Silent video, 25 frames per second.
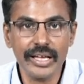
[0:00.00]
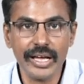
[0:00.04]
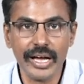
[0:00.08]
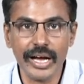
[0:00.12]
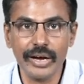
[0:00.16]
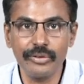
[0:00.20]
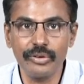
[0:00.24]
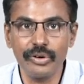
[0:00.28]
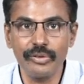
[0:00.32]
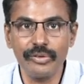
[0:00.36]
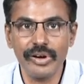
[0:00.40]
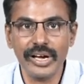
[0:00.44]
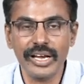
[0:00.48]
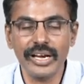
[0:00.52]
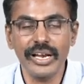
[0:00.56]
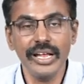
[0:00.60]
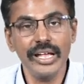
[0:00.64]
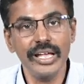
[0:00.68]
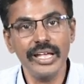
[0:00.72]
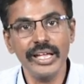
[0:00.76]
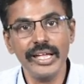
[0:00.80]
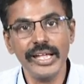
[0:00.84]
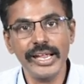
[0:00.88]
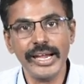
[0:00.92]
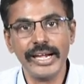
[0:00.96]
However,
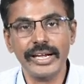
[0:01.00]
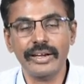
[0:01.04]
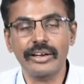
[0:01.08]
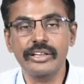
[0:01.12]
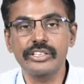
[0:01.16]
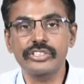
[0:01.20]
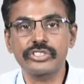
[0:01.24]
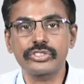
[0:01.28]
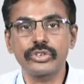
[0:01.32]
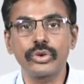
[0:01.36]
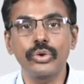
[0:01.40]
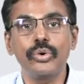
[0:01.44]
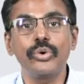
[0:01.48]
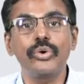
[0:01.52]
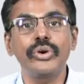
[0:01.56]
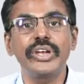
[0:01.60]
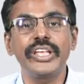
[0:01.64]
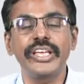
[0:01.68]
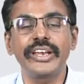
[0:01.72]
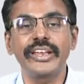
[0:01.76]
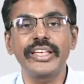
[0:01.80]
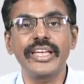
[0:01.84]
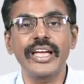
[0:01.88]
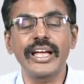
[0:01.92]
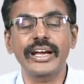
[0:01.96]
it will
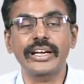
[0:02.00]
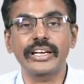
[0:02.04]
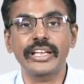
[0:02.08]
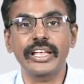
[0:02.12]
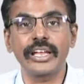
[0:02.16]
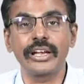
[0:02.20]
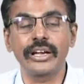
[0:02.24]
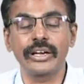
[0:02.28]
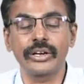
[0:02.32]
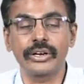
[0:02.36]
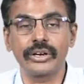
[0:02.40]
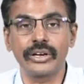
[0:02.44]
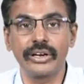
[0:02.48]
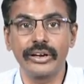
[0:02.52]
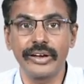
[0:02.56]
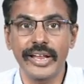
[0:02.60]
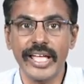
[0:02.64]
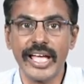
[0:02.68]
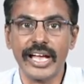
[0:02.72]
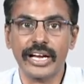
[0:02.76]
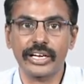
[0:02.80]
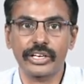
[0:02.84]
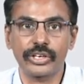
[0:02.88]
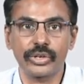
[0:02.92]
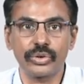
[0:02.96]
slowly react
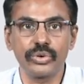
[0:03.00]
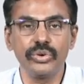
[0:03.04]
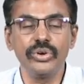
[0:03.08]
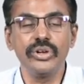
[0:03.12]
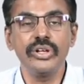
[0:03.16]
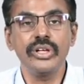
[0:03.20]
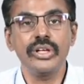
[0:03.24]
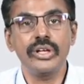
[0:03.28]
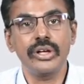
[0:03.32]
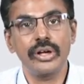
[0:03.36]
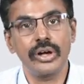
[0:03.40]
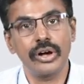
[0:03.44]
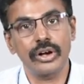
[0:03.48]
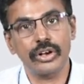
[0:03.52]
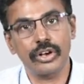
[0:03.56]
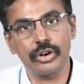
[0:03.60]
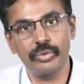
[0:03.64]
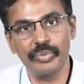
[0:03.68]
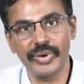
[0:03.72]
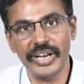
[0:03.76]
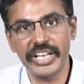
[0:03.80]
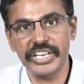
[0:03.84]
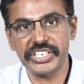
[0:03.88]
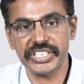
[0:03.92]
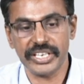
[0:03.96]
to
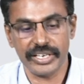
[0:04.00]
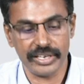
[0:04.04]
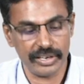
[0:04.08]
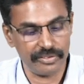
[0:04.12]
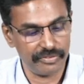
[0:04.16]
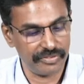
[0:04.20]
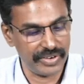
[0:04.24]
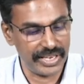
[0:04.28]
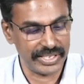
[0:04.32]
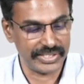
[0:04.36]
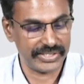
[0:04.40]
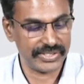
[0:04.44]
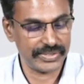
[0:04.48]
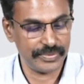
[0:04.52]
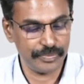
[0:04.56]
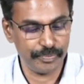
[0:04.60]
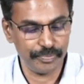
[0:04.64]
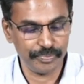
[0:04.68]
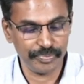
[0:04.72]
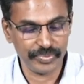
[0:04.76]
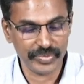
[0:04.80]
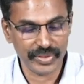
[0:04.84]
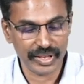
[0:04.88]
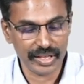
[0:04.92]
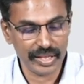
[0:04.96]
accommodation reflex.
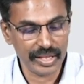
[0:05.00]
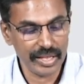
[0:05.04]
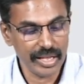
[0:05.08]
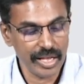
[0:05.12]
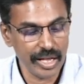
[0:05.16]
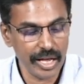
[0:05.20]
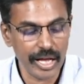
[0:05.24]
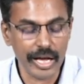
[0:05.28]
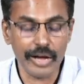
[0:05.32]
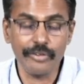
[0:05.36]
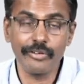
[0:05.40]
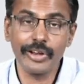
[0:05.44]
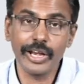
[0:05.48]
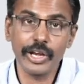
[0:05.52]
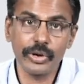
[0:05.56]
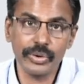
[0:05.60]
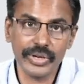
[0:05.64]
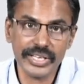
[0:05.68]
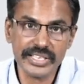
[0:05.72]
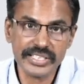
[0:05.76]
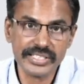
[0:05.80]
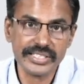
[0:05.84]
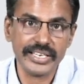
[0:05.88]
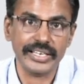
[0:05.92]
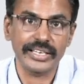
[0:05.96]
How will you
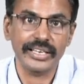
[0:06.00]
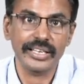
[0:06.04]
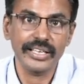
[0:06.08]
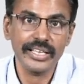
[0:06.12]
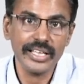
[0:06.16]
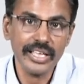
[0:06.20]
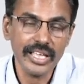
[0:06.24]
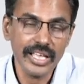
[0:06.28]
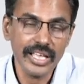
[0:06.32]
test it?